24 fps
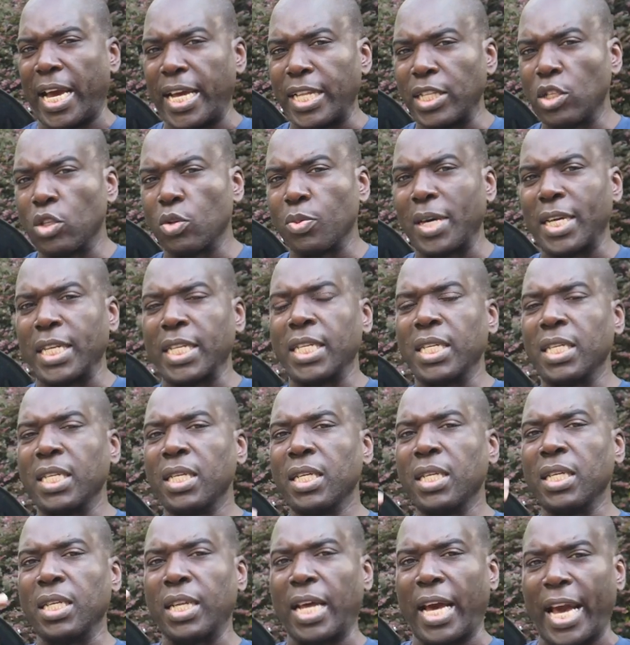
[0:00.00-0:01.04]
N20,
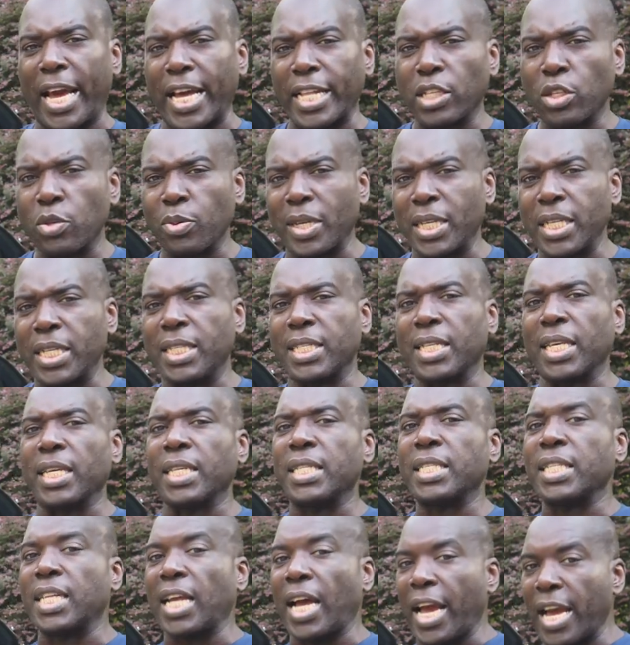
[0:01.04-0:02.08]
the
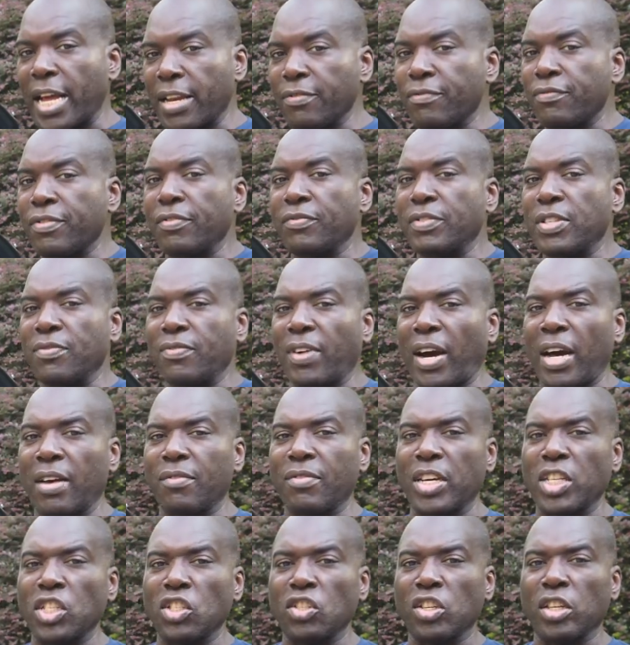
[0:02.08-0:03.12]
N26, the
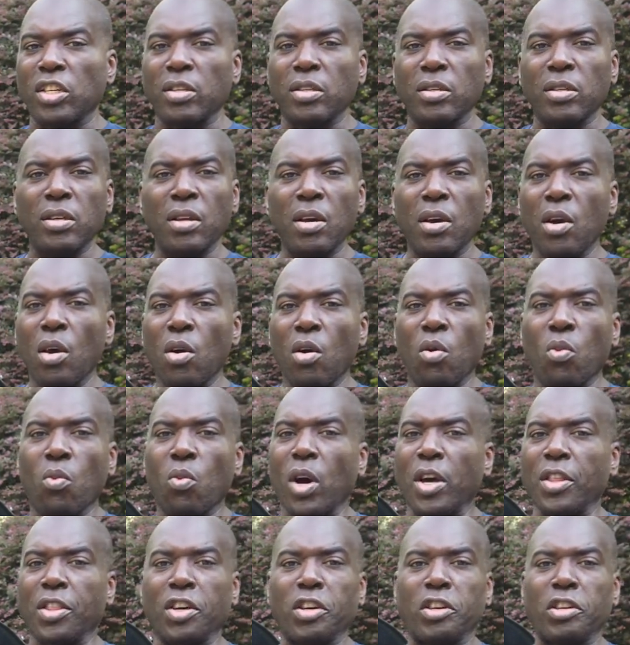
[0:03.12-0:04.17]
N55 engine,
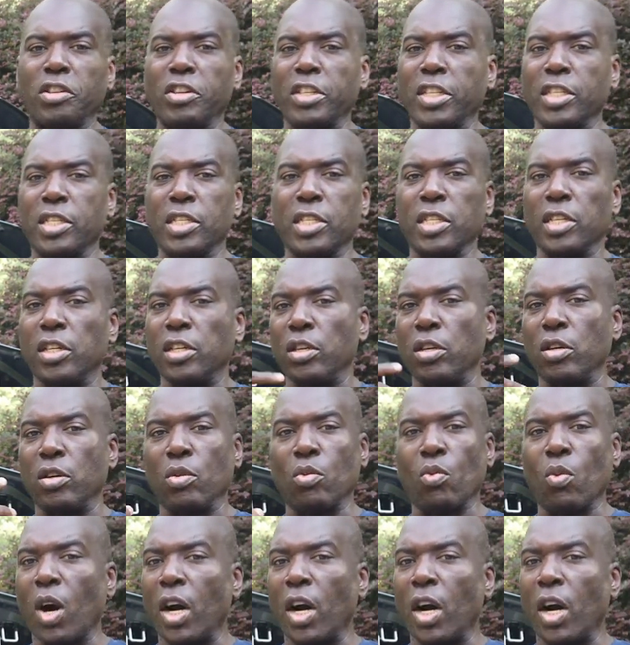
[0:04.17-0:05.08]
whether it's the